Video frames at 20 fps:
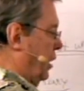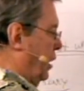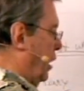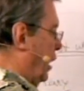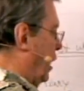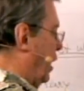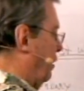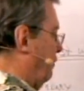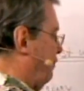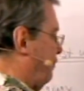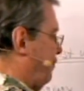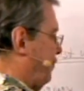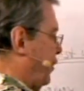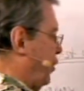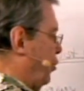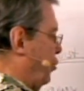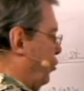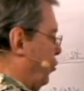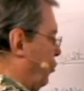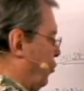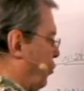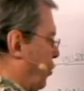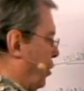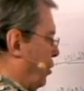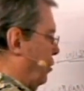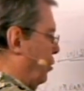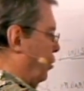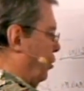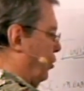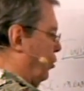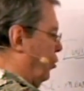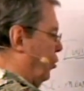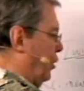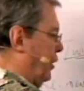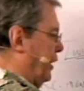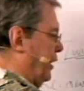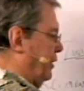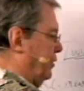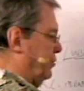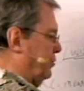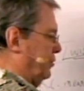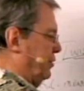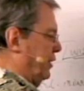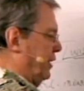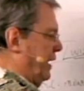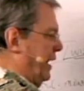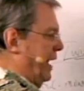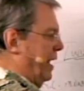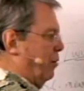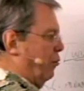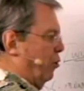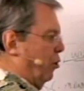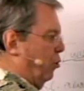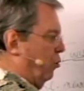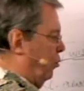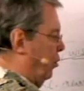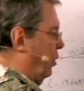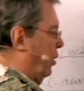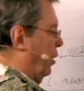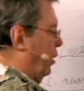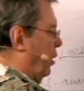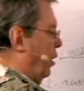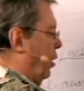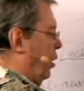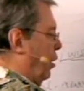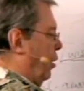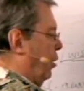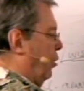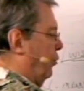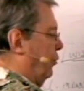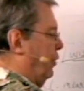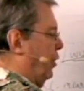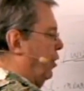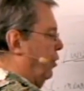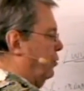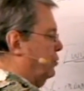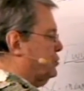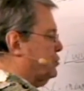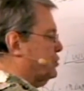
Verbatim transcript: and few are going into the narrow hodos.